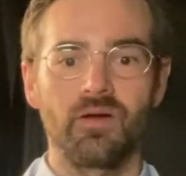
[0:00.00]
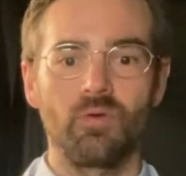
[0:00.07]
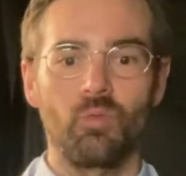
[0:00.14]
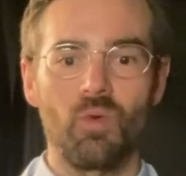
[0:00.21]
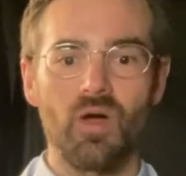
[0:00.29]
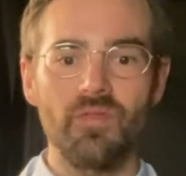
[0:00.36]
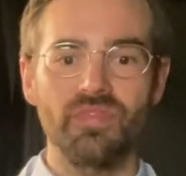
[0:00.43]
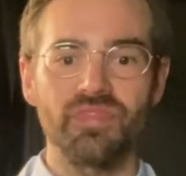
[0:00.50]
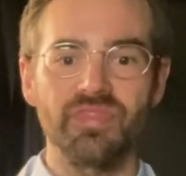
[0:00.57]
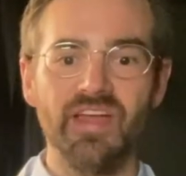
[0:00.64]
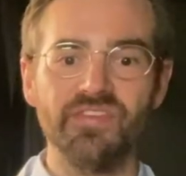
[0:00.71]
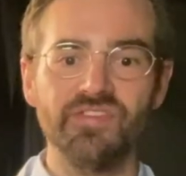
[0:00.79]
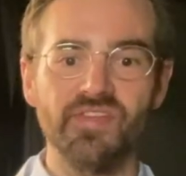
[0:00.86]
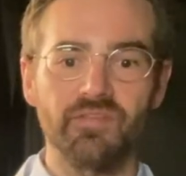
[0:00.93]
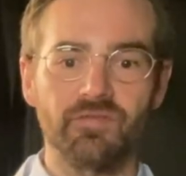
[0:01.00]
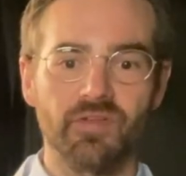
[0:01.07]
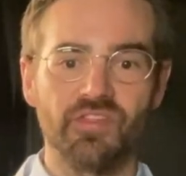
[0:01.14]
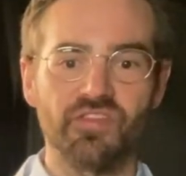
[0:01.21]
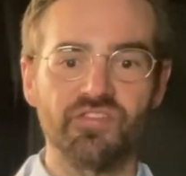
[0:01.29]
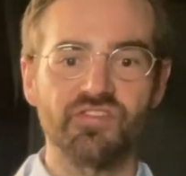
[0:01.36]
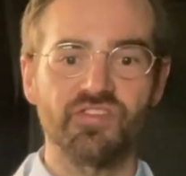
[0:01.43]
Well, that's it for
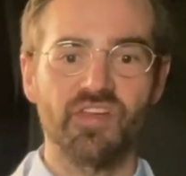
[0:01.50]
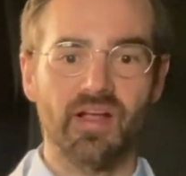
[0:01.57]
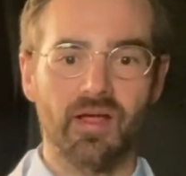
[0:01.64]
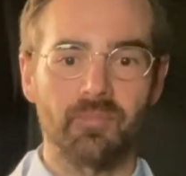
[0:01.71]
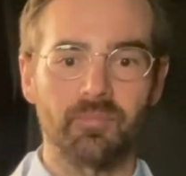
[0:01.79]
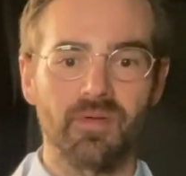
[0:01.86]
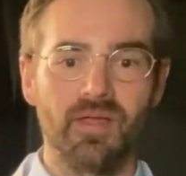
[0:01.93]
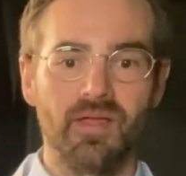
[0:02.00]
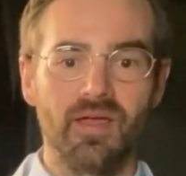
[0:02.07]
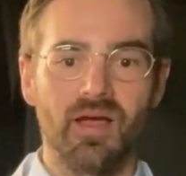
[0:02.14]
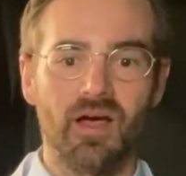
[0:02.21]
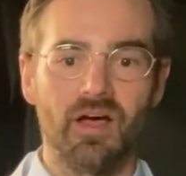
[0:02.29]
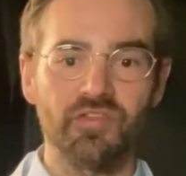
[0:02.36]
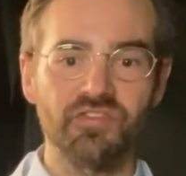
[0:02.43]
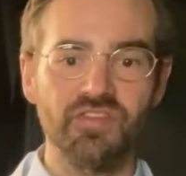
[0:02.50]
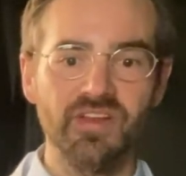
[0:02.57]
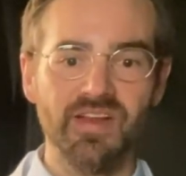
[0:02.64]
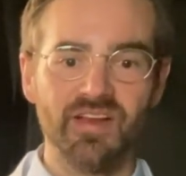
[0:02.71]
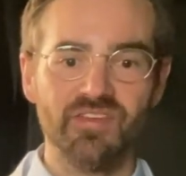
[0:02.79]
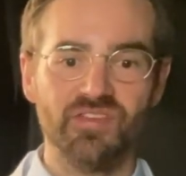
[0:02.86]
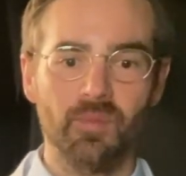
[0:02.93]
this checkup. I'll see you
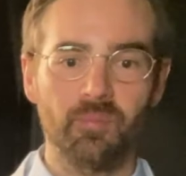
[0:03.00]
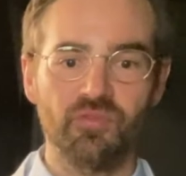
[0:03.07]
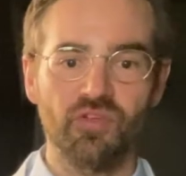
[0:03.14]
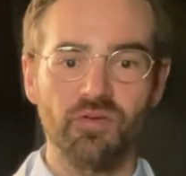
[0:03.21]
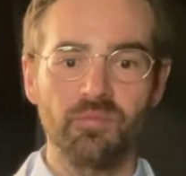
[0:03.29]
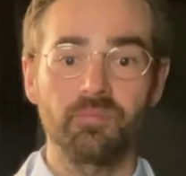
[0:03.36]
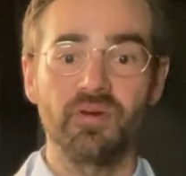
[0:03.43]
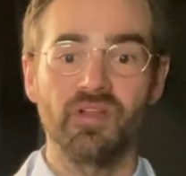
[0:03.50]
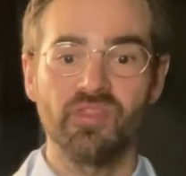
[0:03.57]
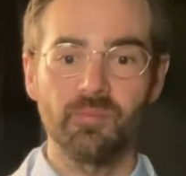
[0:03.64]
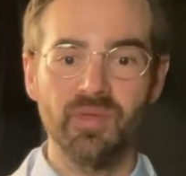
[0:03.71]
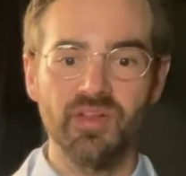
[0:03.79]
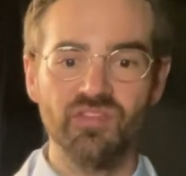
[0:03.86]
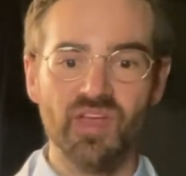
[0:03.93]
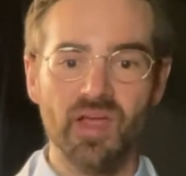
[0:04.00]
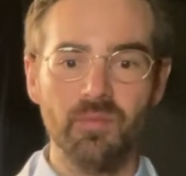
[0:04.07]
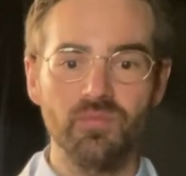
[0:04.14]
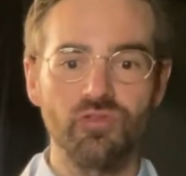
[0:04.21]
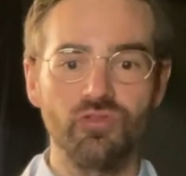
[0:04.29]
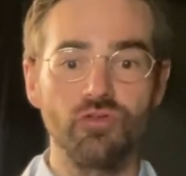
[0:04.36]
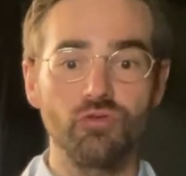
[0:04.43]
next episode, but in the
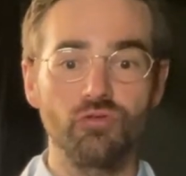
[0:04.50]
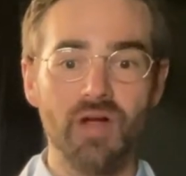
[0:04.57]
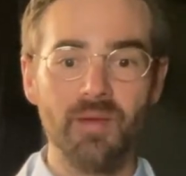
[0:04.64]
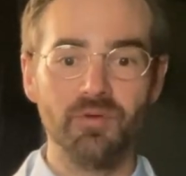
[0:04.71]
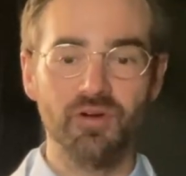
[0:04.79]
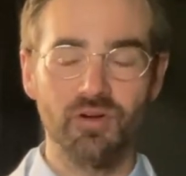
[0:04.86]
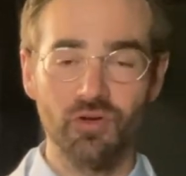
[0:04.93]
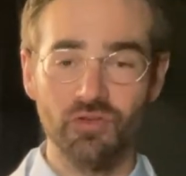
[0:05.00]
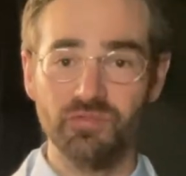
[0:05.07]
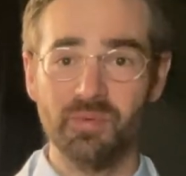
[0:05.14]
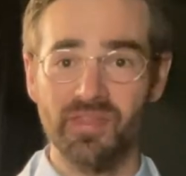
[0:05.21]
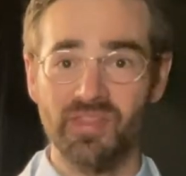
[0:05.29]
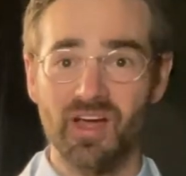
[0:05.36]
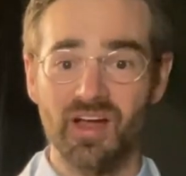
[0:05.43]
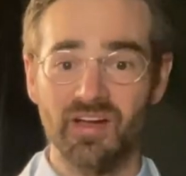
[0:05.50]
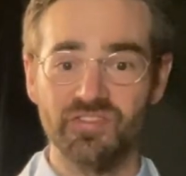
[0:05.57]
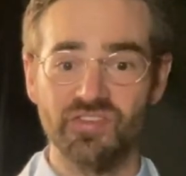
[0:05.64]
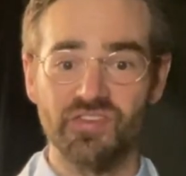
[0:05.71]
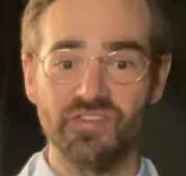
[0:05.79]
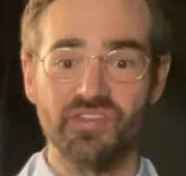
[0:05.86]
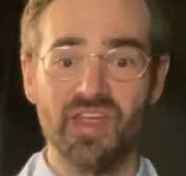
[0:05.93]
meantime, you grab your goals by the
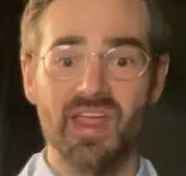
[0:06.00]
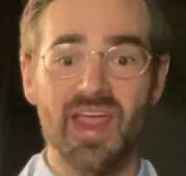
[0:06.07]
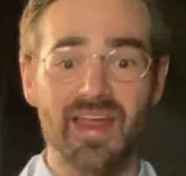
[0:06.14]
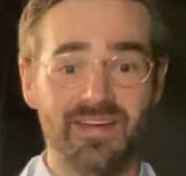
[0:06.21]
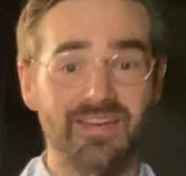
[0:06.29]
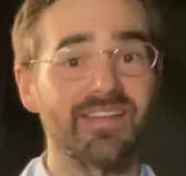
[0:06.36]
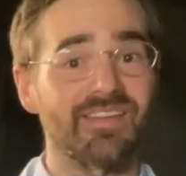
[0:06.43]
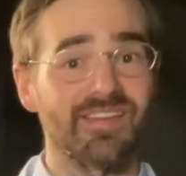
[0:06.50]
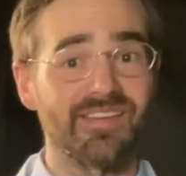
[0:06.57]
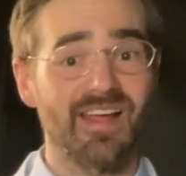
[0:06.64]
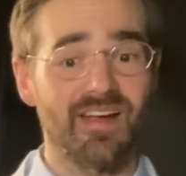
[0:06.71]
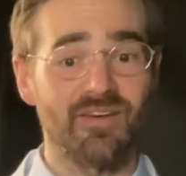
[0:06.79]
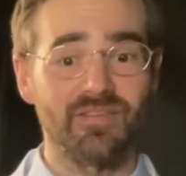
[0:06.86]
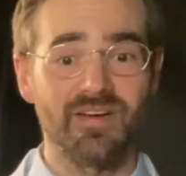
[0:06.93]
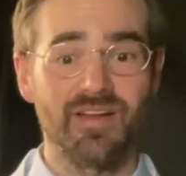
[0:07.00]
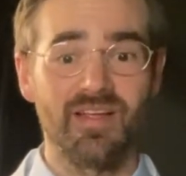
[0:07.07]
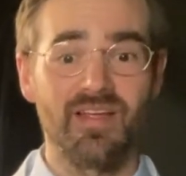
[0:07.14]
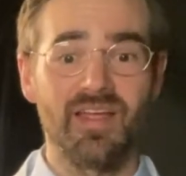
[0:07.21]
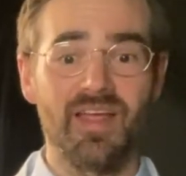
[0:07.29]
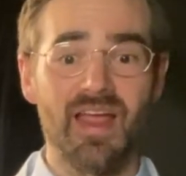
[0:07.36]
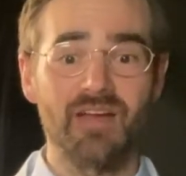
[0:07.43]
haunches and get to town.
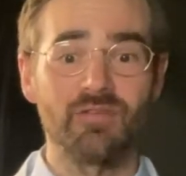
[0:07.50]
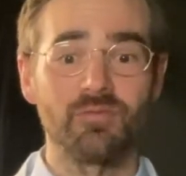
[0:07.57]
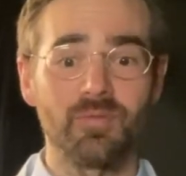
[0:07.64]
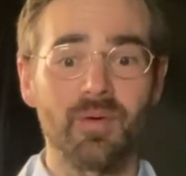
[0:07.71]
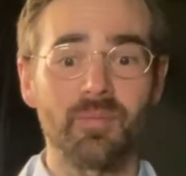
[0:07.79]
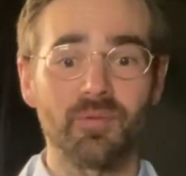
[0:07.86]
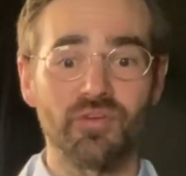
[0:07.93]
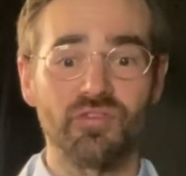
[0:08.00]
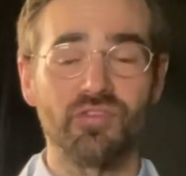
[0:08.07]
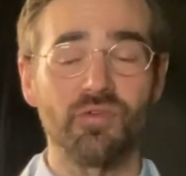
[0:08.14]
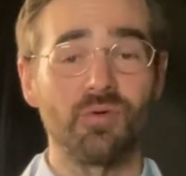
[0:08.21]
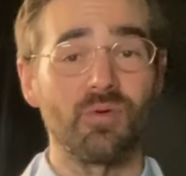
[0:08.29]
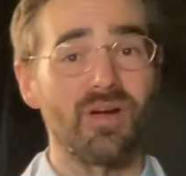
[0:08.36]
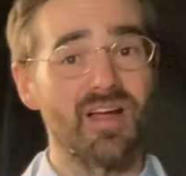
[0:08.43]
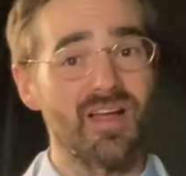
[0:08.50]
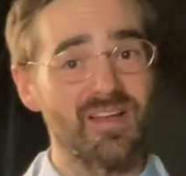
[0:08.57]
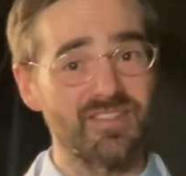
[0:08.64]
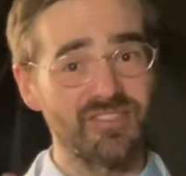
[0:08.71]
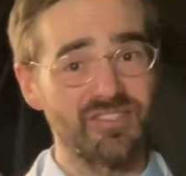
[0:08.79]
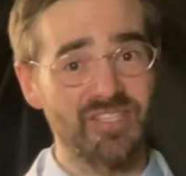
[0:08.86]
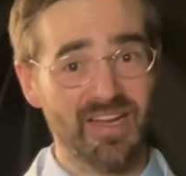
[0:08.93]
And remember to
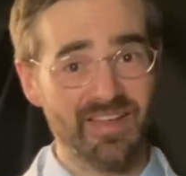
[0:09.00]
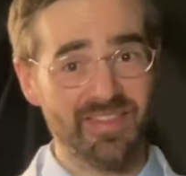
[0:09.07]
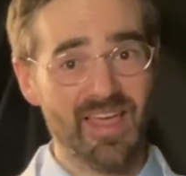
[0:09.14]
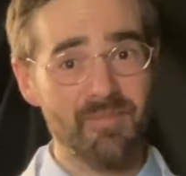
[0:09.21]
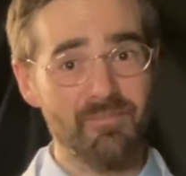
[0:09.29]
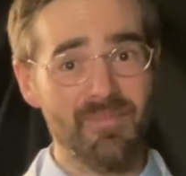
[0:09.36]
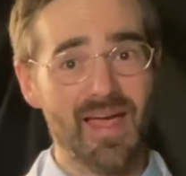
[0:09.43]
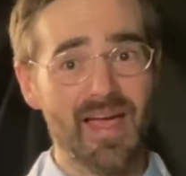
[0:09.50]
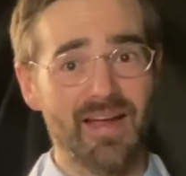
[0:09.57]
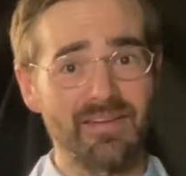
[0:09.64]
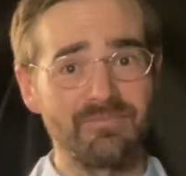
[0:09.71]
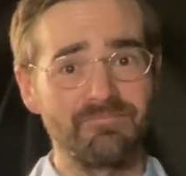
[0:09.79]
check that bag.